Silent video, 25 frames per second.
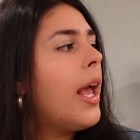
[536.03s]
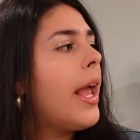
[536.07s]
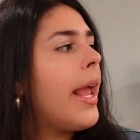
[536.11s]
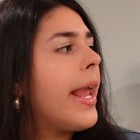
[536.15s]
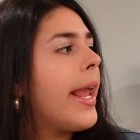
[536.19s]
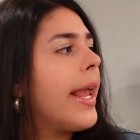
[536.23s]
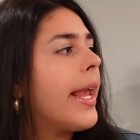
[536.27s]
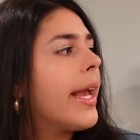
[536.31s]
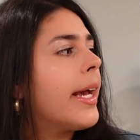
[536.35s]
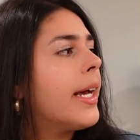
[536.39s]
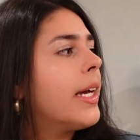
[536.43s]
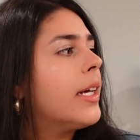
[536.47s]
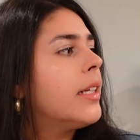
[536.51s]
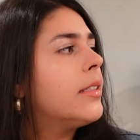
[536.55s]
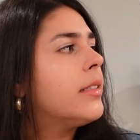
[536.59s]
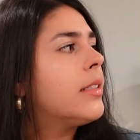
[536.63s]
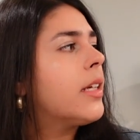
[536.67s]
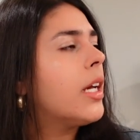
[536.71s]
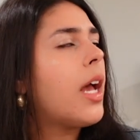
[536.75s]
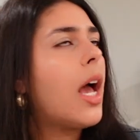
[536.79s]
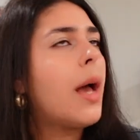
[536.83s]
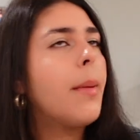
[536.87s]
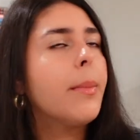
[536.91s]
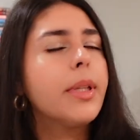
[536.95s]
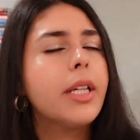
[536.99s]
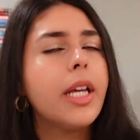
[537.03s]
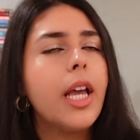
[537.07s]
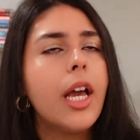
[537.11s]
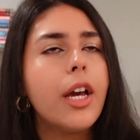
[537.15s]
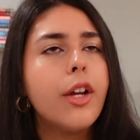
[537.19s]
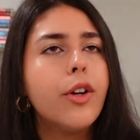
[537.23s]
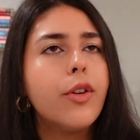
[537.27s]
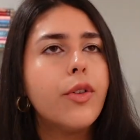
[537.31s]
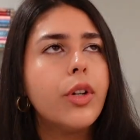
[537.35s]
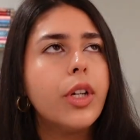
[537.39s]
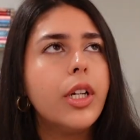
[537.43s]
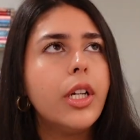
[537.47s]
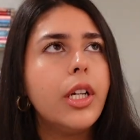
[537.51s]
And Emily
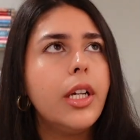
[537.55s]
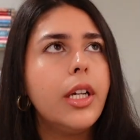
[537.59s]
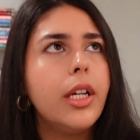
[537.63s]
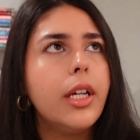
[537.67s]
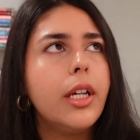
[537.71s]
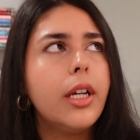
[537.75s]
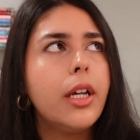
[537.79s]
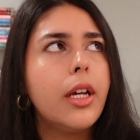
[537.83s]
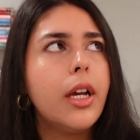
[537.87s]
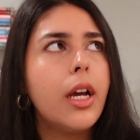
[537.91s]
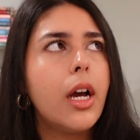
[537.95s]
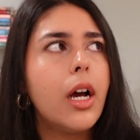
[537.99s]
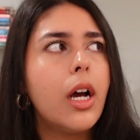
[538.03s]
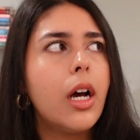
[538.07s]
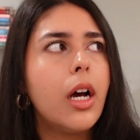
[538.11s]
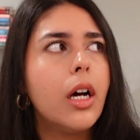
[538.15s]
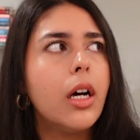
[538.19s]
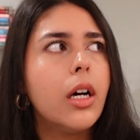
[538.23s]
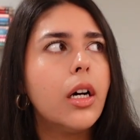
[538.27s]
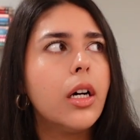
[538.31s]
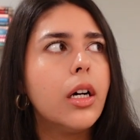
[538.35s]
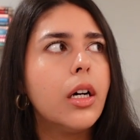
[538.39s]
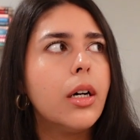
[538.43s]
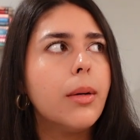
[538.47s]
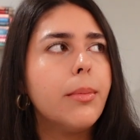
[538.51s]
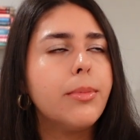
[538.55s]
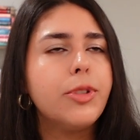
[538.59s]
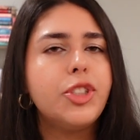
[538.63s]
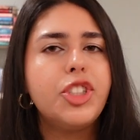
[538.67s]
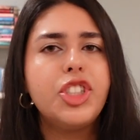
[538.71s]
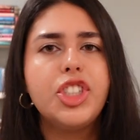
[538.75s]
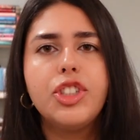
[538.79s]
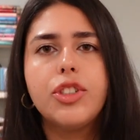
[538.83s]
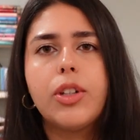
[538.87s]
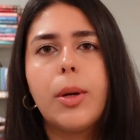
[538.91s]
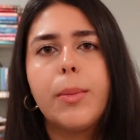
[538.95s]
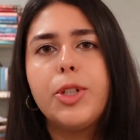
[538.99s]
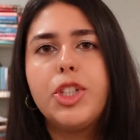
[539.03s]
Henry,
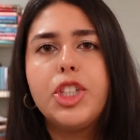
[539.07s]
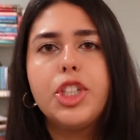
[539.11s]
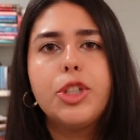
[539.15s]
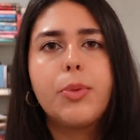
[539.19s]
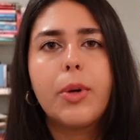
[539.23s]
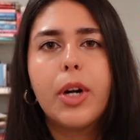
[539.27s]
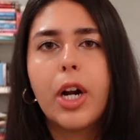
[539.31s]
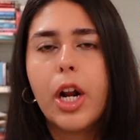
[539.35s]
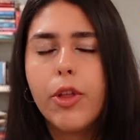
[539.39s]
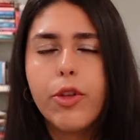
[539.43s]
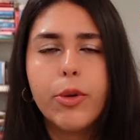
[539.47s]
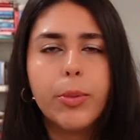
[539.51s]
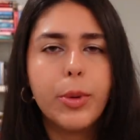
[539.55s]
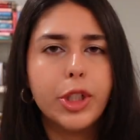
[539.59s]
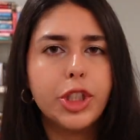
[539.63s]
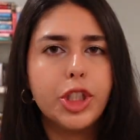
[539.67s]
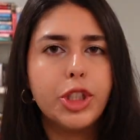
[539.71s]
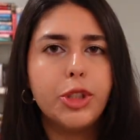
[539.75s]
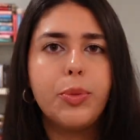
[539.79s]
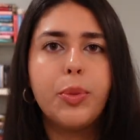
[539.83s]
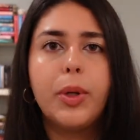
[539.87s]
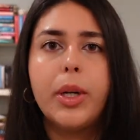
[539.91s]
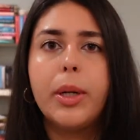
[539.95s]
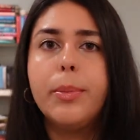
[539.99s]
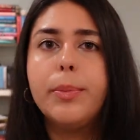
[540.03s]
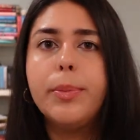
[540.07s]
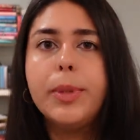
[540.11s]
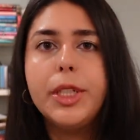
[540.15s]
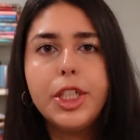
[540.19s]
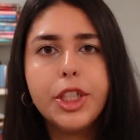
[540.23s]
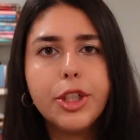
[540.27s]
she's written other books. She's written Bee